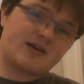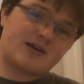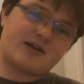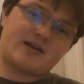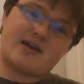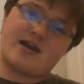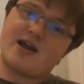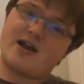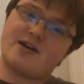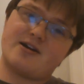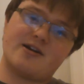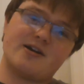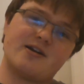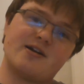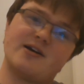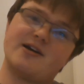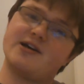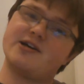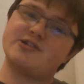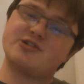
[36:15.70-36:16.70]

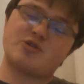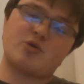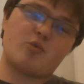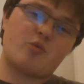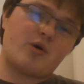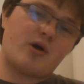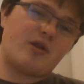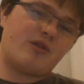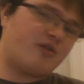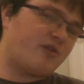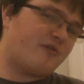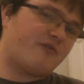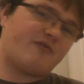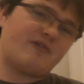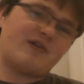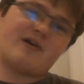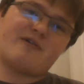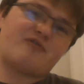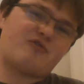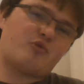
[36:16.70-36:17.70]
Canada has a wealth of
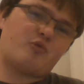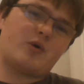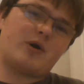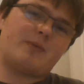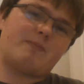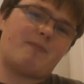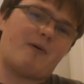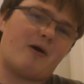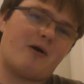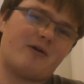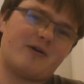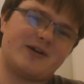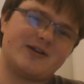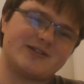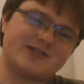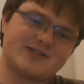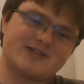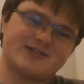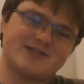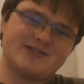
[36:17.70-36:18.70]
left-wing
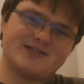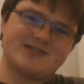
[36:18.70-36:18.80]
parties